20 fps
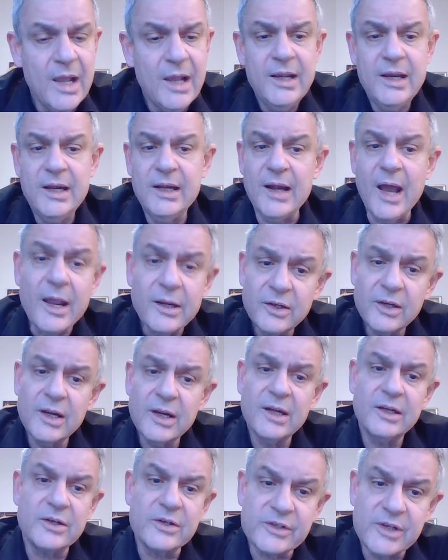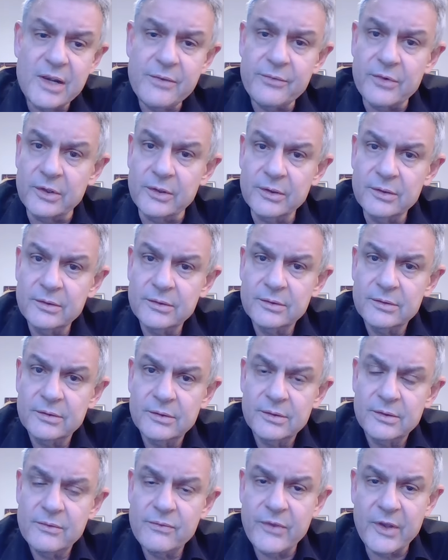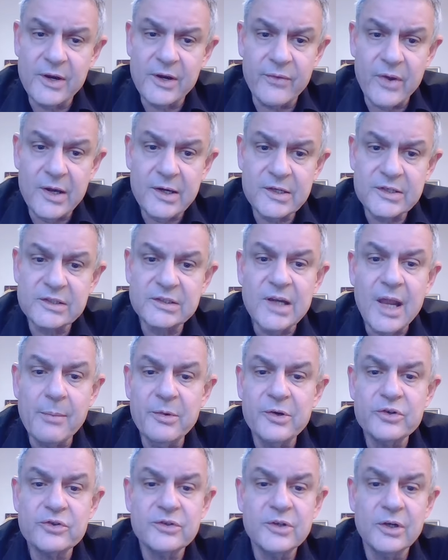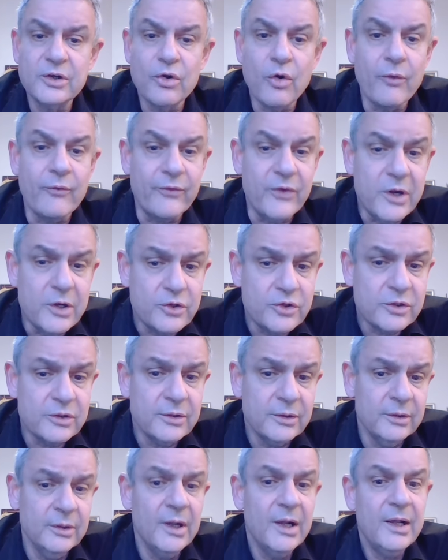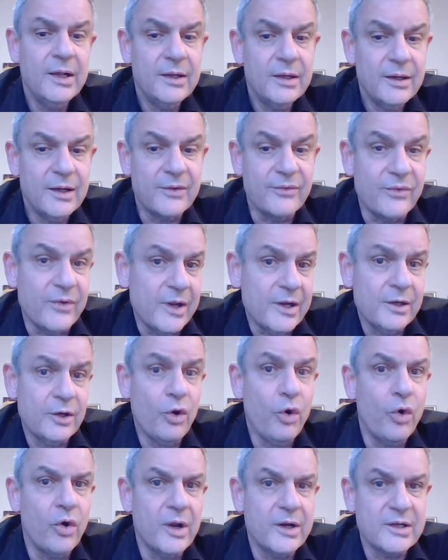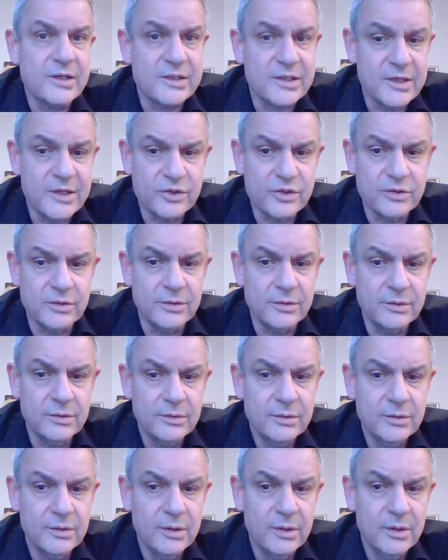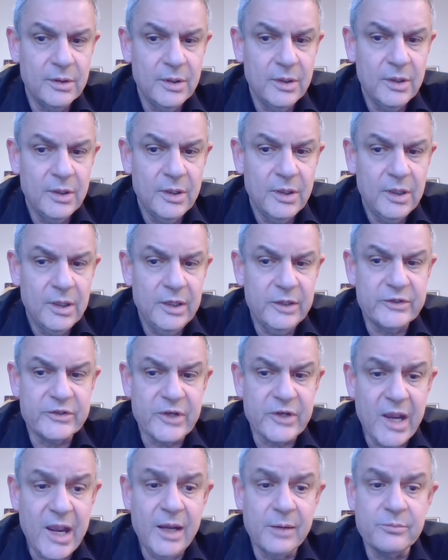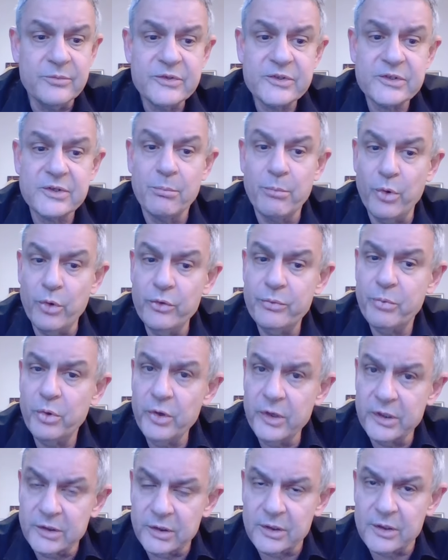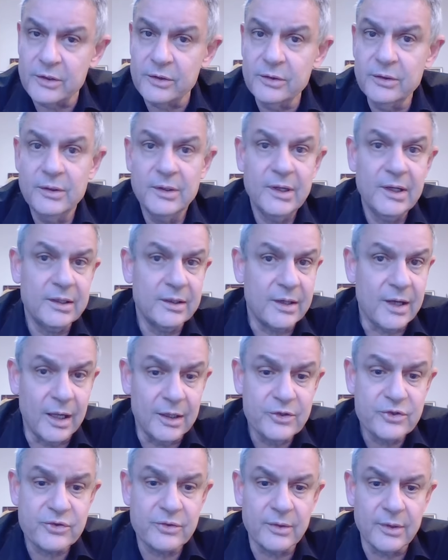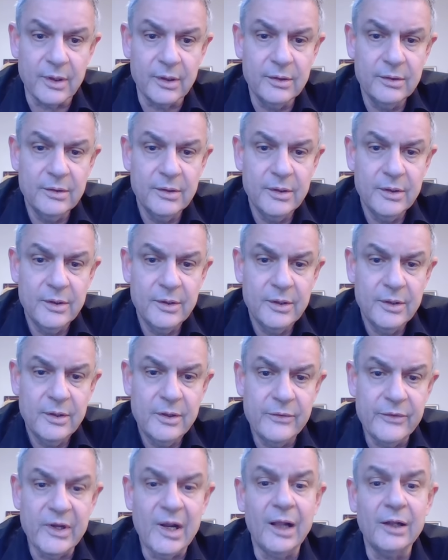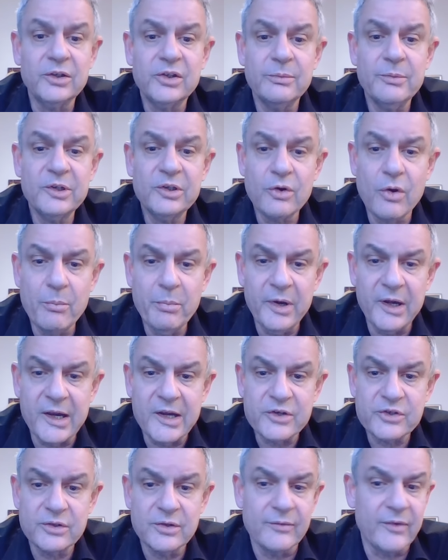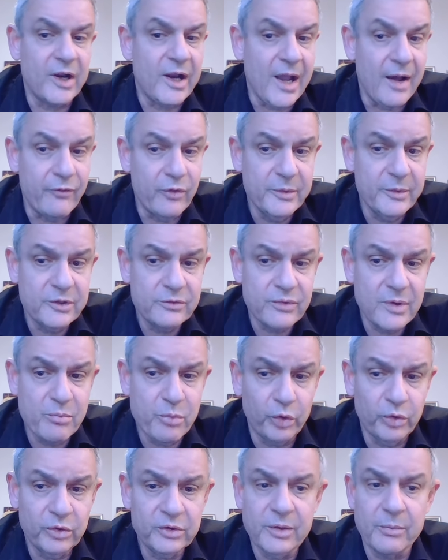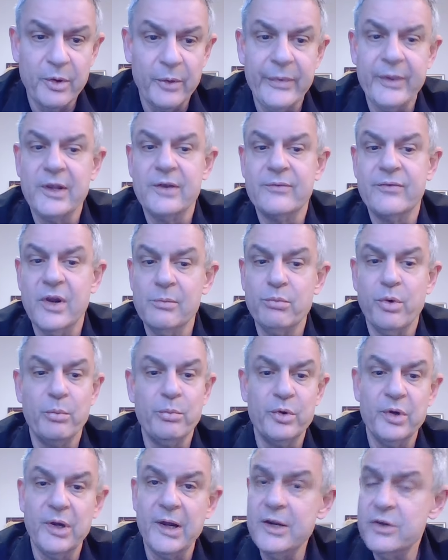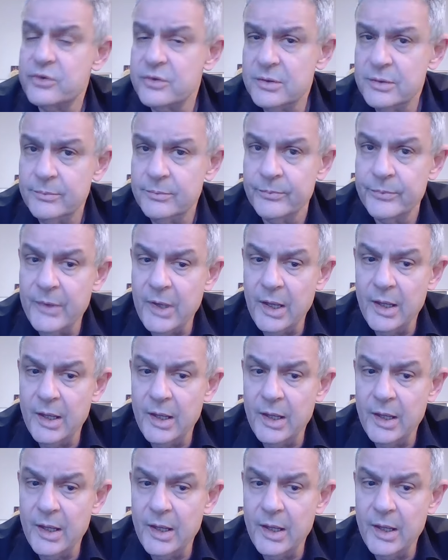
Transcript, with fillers: In nineteen eighty-seven, the Kven established the Norwegian Kven organization. Its aims are both political and cultural: the ultimate compilation of a government report about the Kven population,